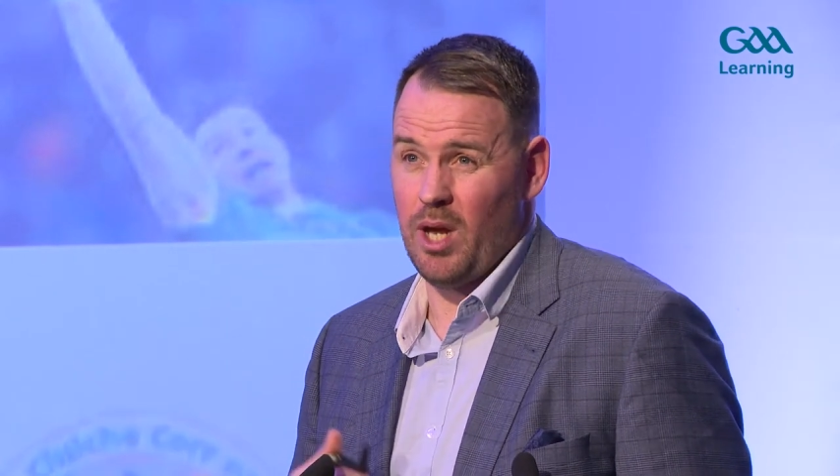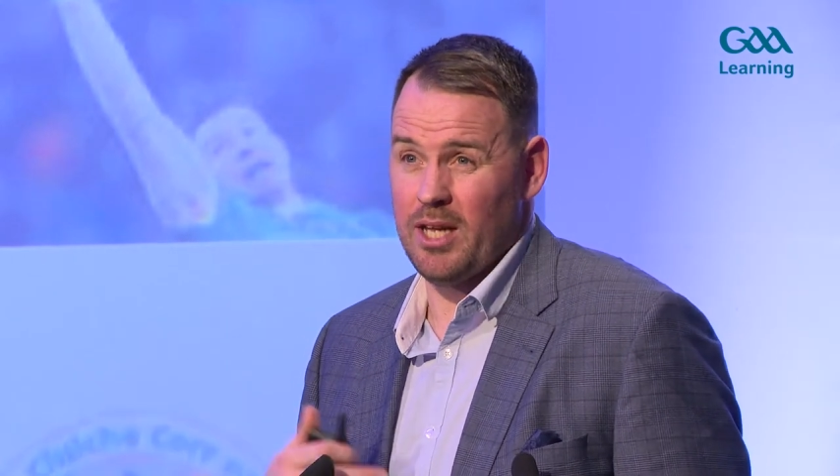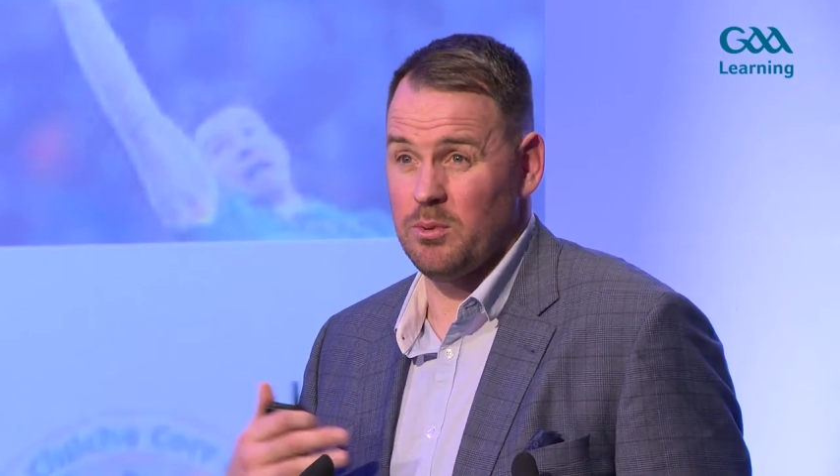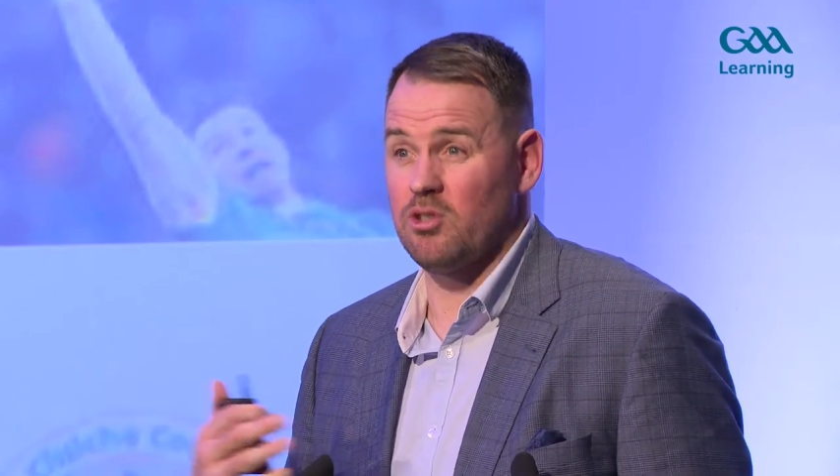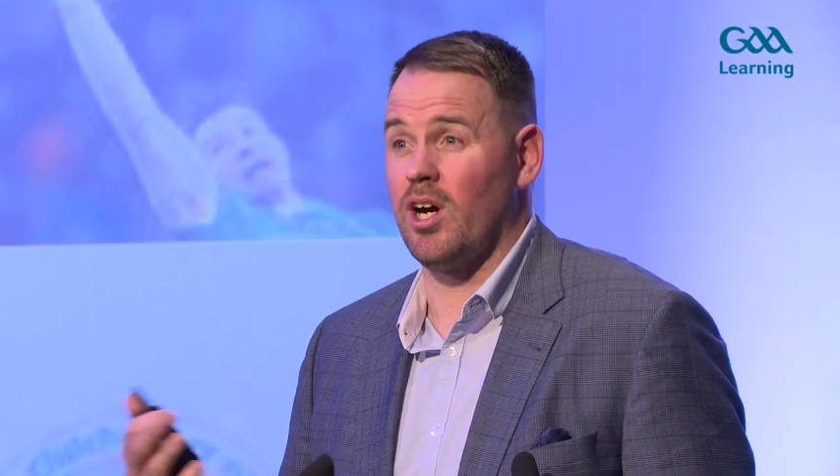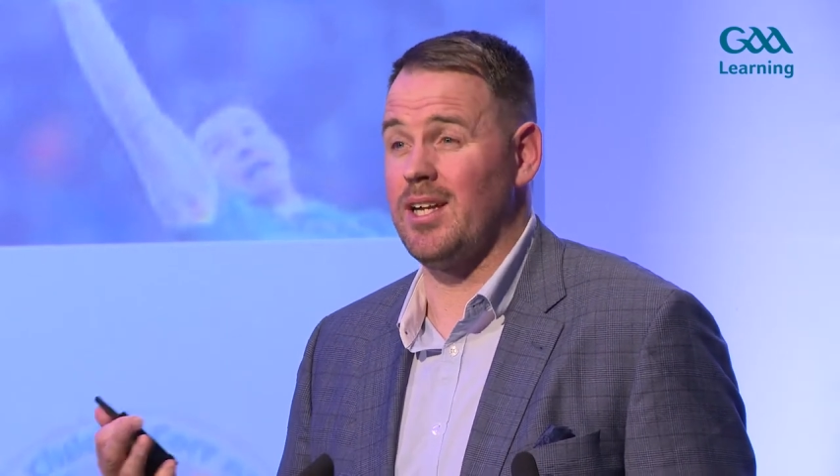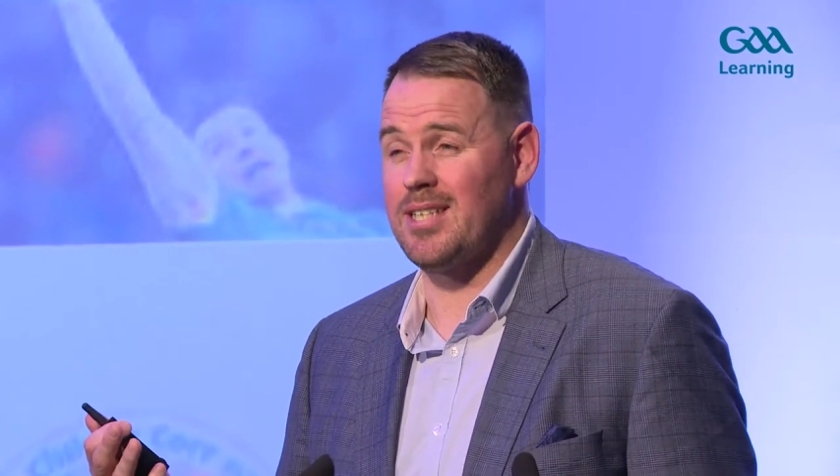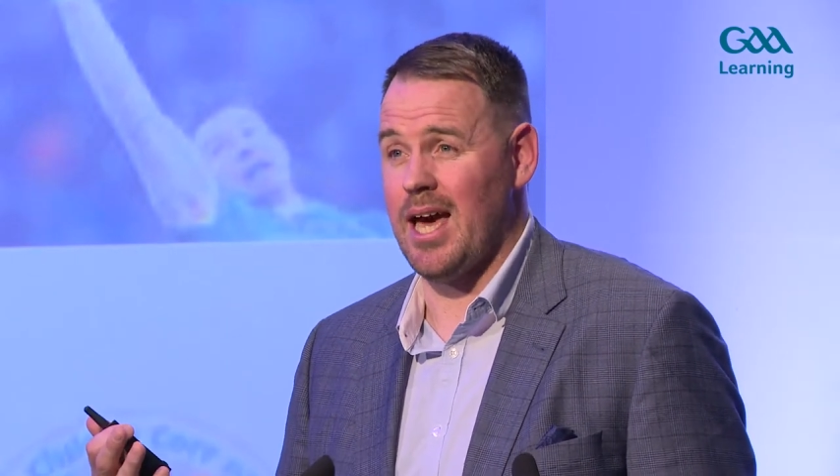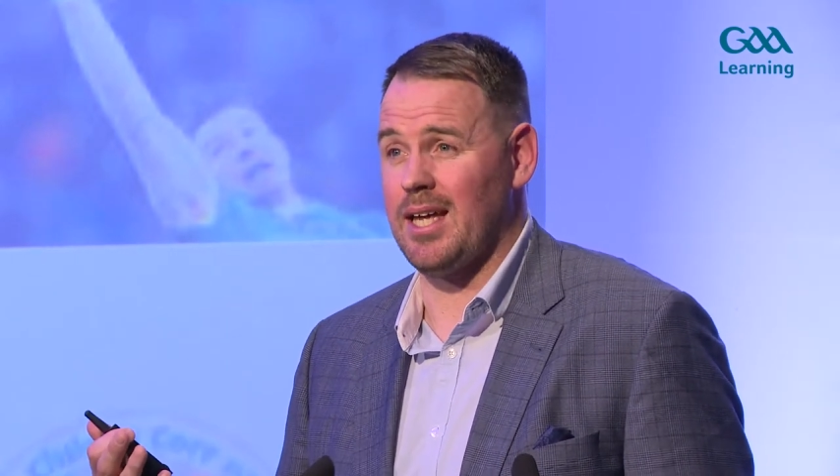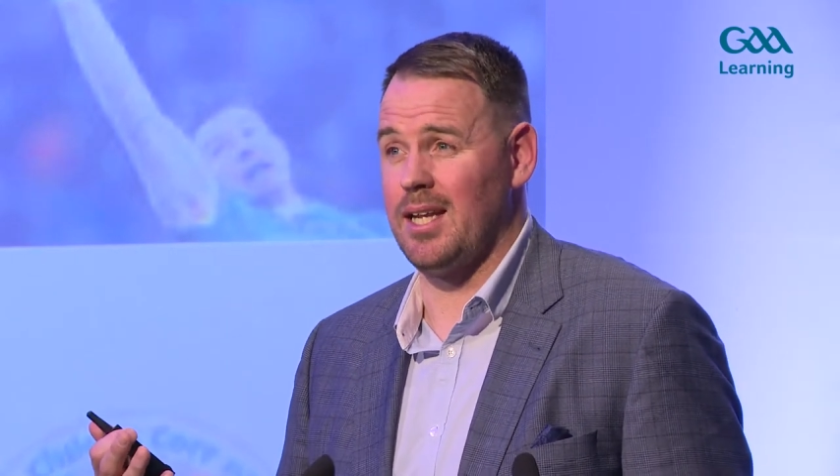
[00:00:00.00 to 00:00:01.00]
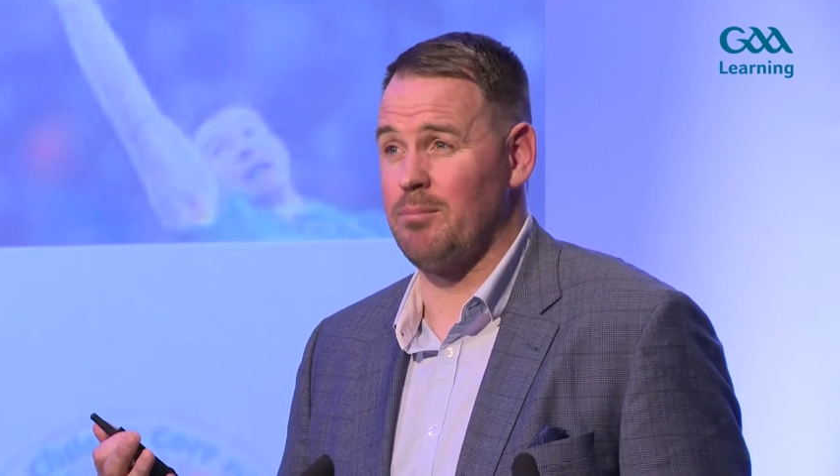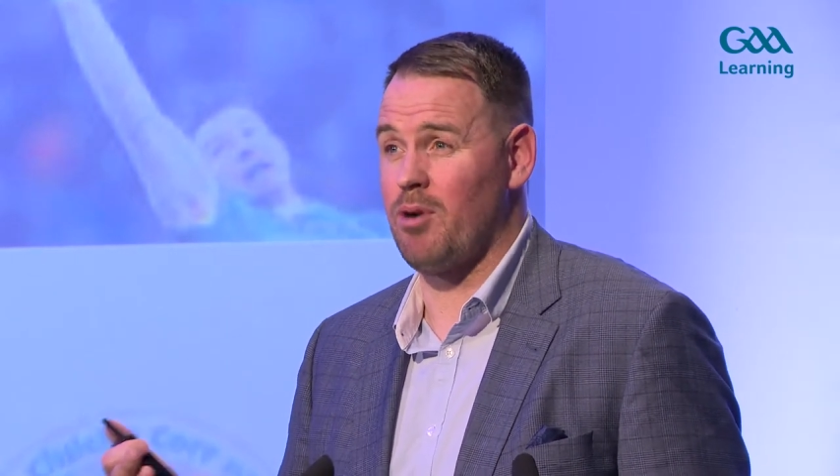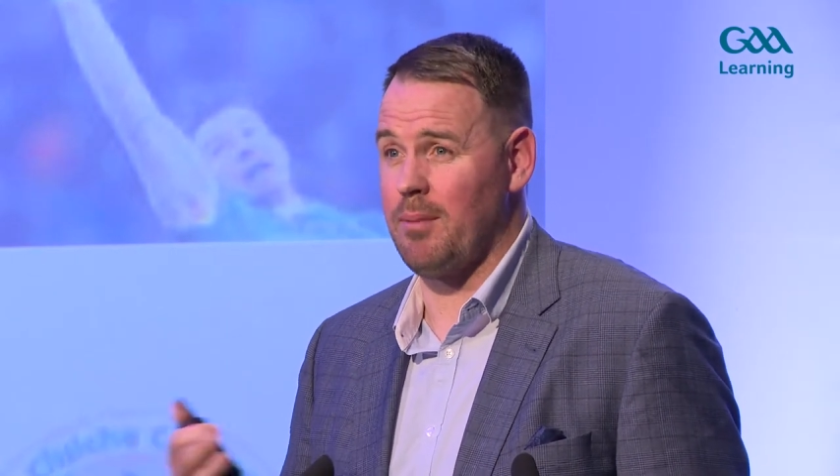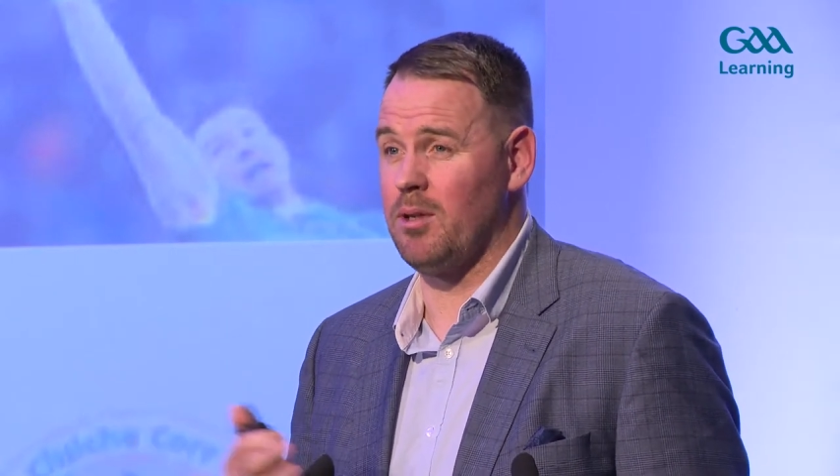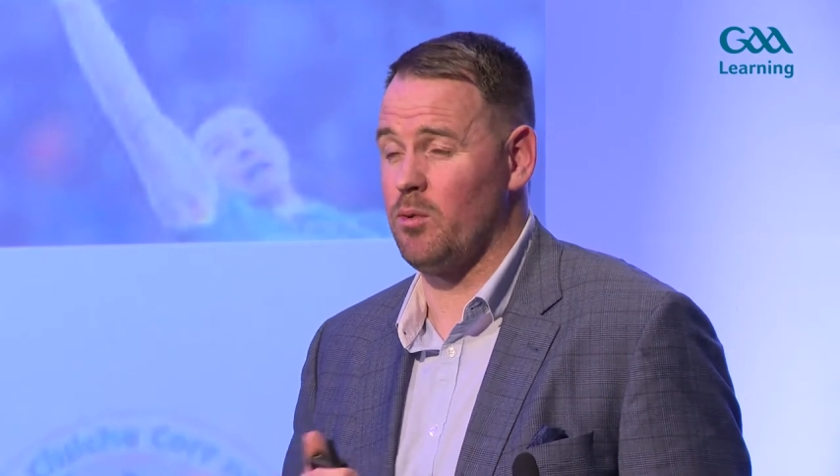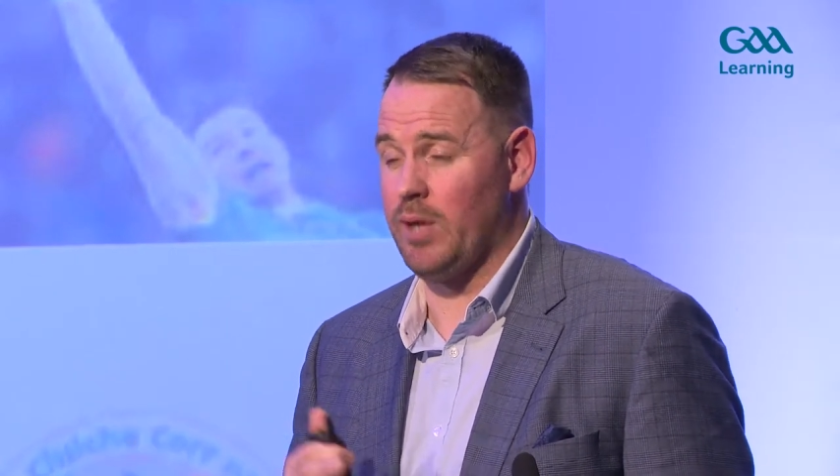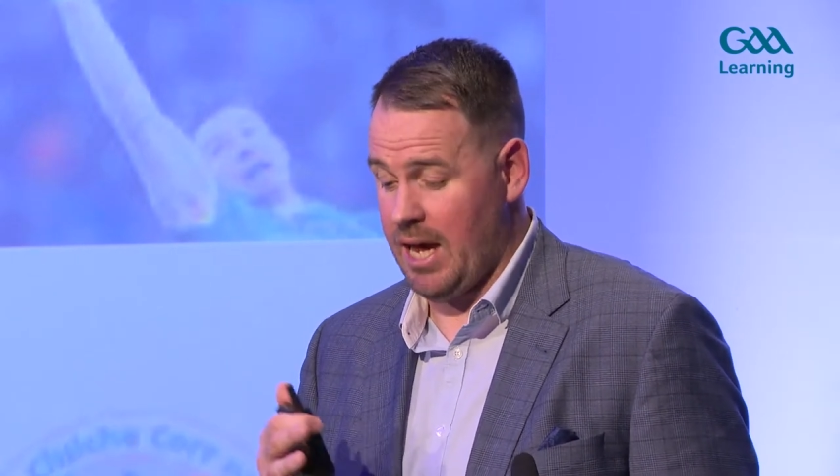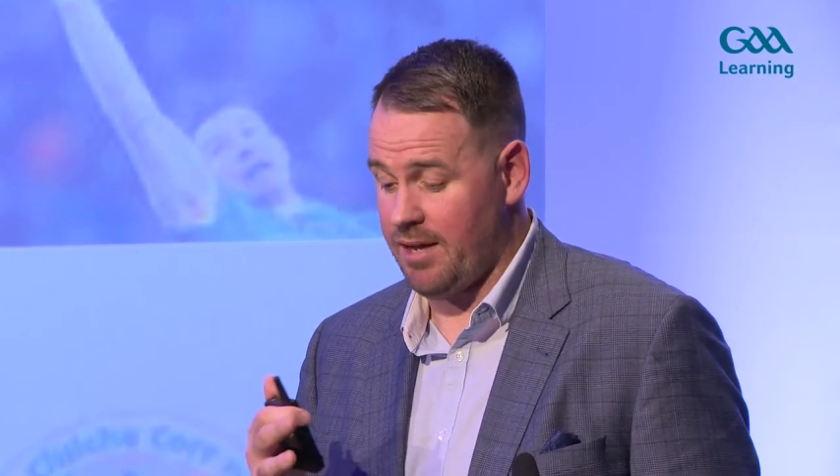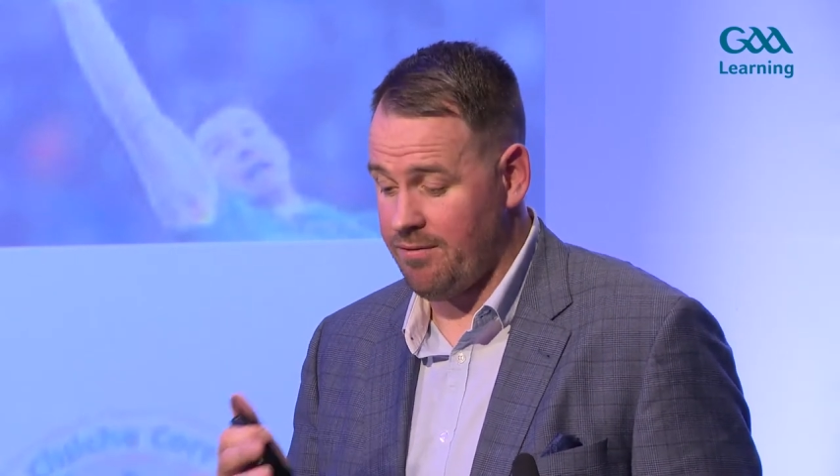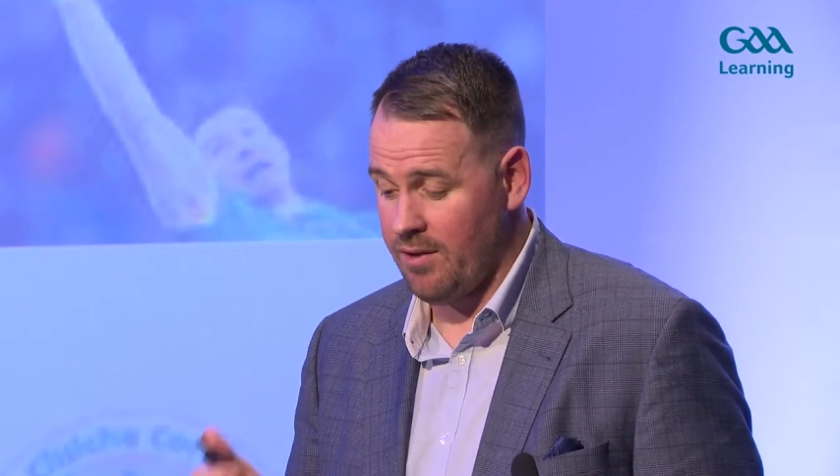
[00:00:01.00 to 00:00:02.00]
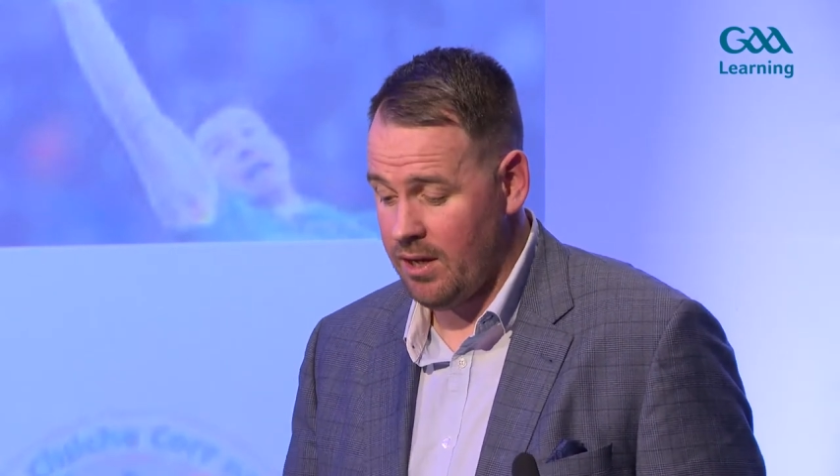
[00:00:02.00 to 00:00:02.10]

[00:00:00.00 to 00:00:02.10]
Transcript: as we try and tackle the problem that we have